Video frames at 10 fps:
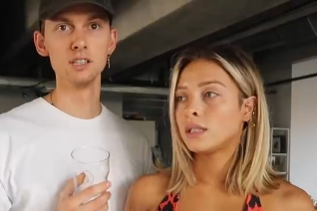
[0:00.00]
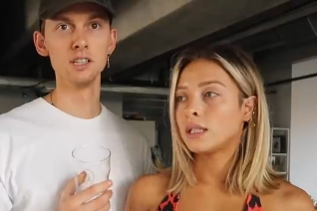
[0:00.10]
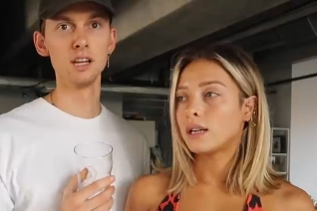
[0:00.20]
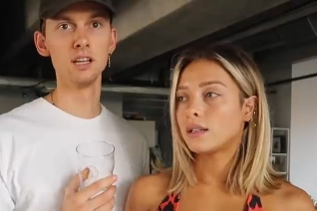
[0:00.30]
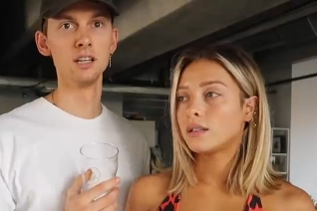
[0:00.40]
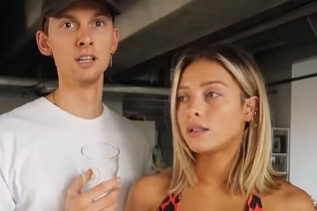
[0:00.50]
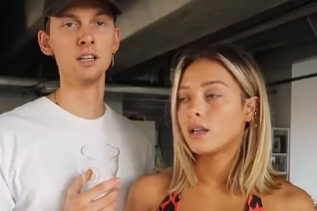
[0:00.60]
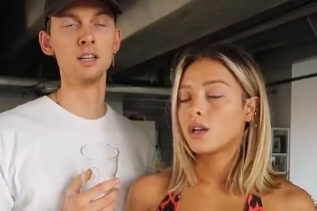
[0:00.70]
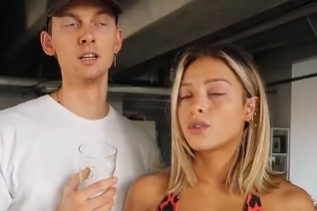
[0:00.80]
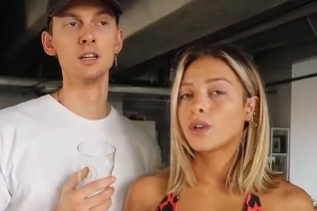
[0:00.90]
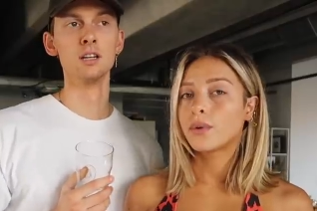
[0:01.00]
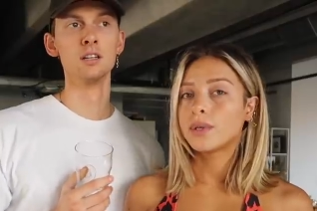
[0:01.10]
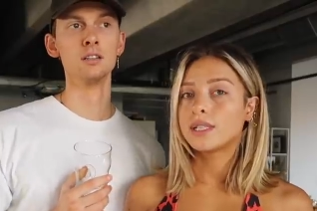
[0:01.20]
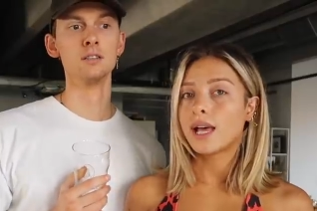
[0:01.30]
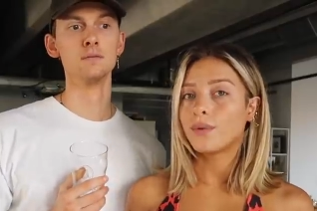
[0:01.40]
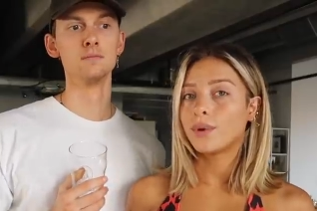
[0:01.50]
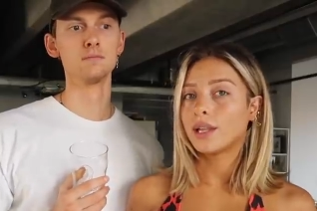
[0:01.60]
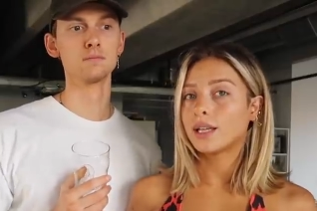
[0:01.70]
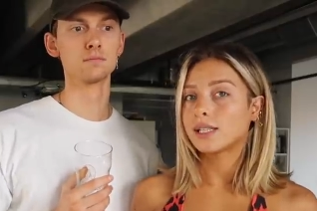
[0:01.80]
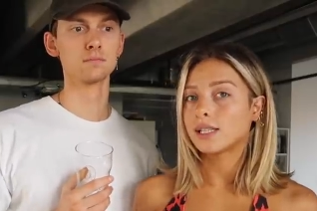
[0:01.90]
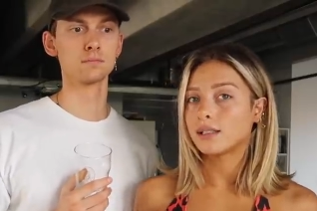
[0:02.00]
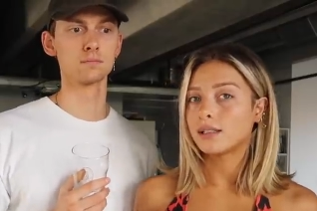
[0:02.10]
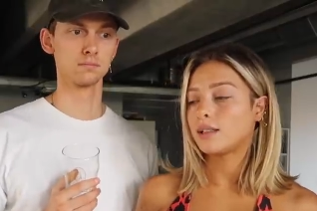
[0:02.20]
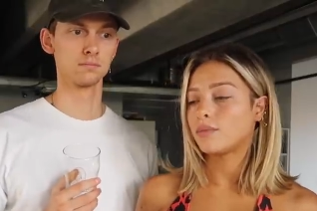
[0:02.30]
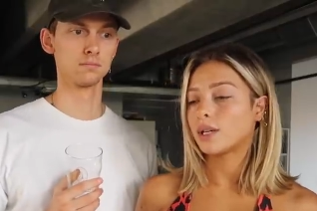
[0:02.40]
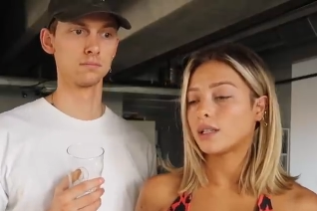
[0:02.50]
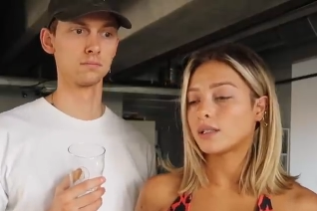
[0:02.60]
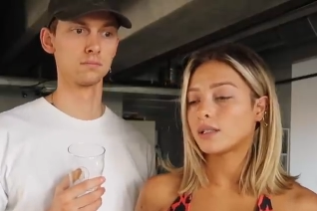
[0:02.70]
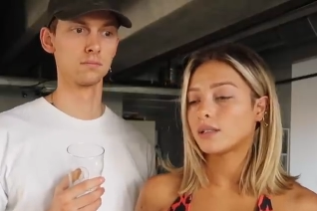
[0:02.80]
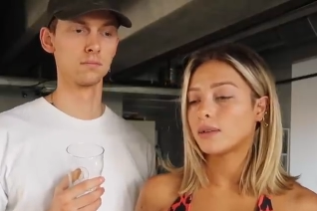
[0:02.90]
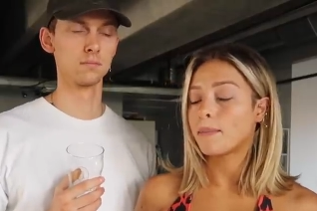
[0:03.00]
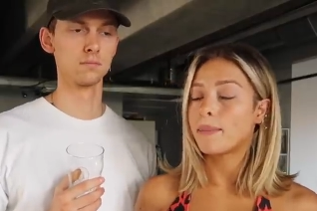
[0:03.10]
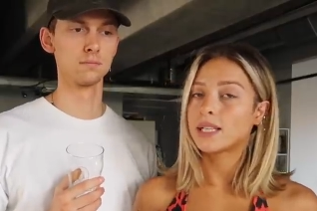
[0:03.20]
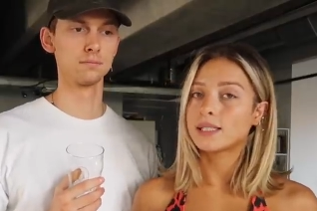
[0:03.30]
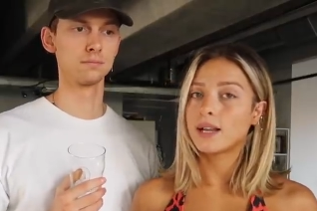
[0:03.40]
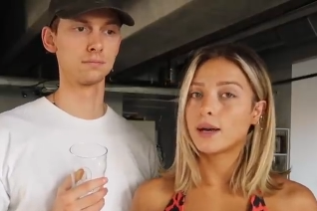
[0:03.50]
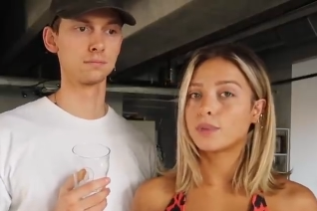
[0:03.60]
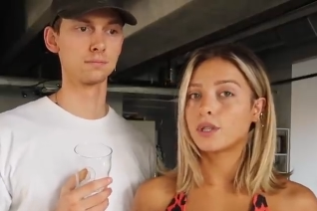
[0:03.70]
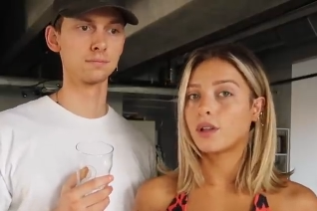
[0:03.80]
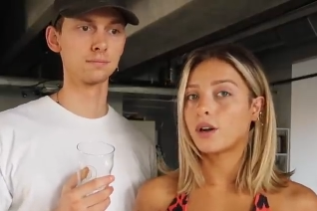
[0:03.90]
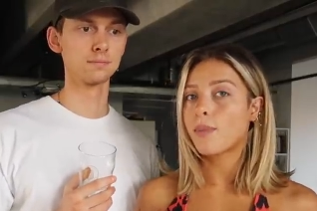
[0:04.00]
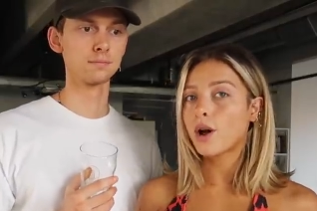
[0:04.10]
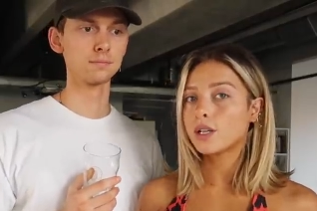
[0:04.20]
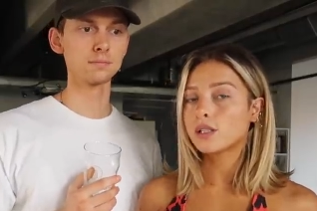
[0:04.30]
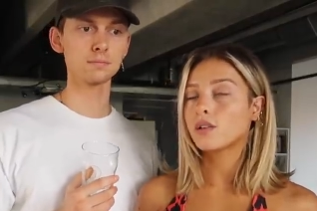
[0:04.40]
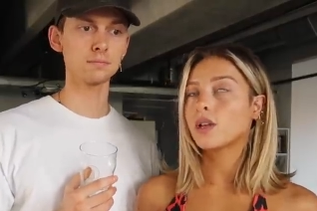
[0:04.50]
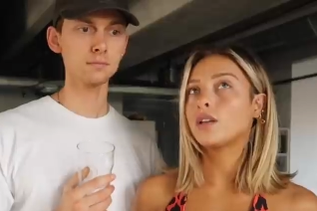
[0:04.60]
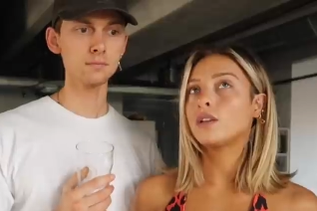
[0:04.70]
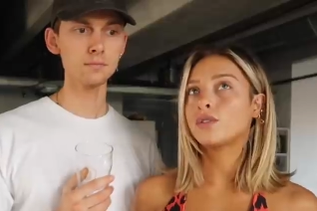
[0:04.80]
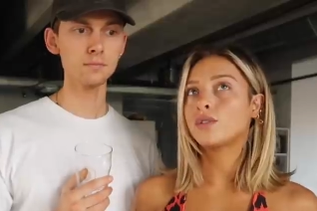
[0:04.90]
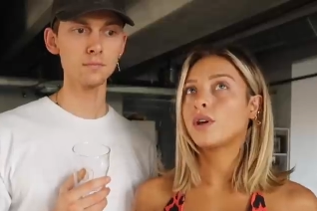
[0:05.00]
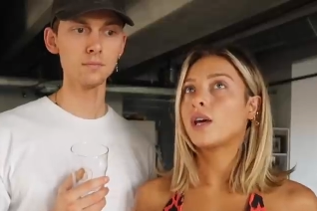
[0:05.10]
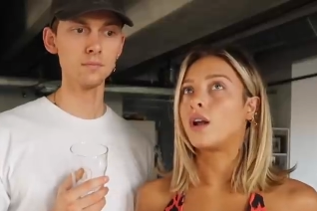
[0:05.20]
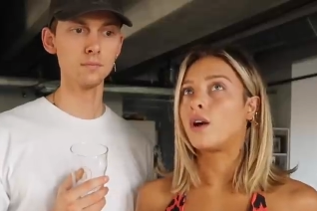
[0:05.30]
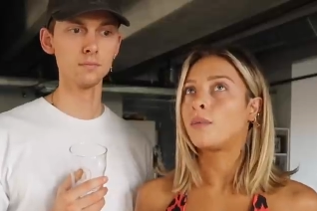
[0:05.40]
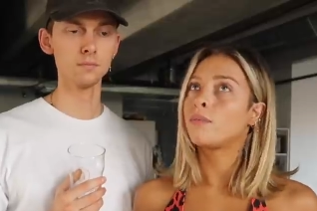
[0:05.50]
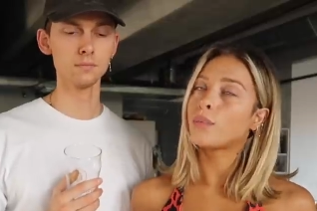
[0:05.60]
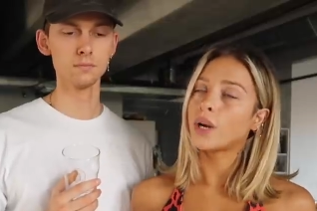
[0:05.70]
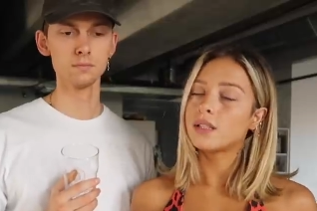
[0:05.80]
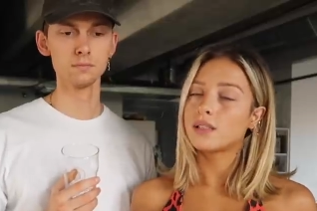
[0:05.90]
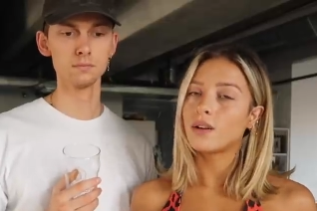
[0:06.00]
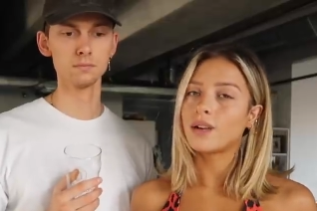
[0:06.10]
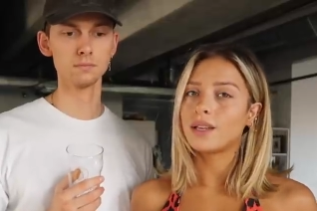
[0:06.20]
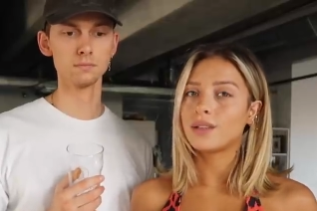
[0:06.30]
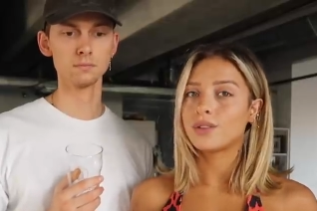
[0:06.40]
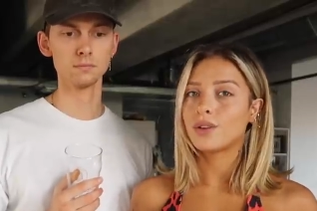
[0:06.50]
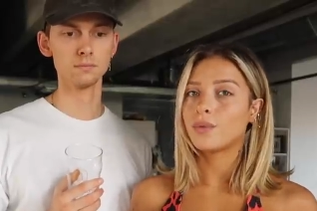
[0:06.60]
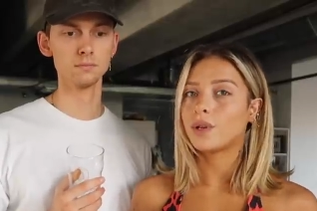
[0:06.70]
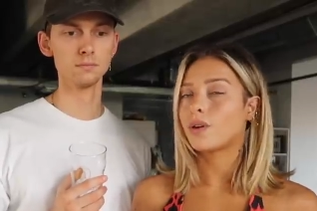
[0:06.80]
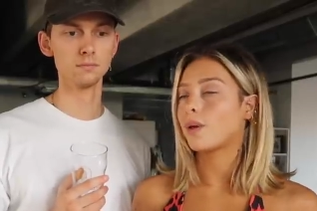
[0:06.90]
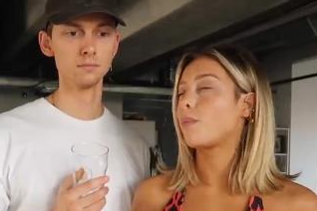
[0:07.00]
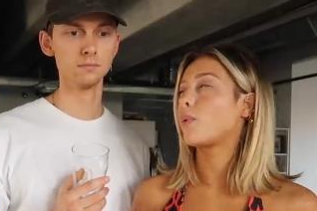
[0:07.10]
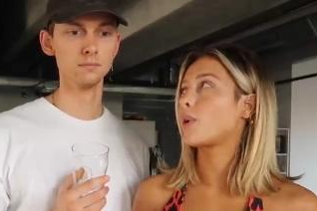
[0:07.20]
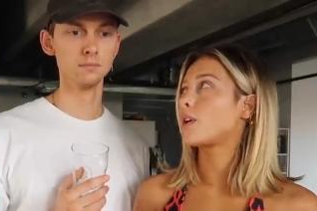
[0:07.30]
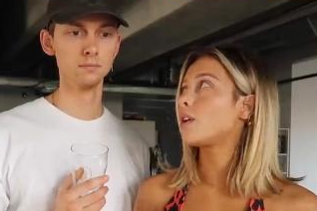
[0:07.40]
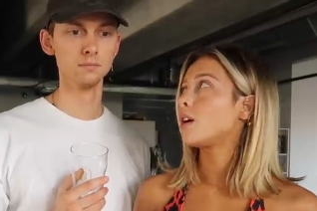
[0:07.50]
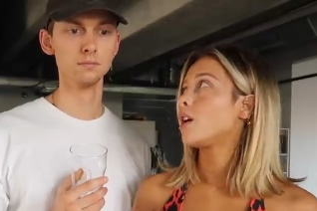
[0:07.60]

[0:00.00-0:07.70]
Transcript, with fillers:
Speaker 1: today. Yeah. So like we said, we like to keep it mixed up so that our bodies don't get used to it and our brains don't get used to it and we don't get bored. Mm -hmm.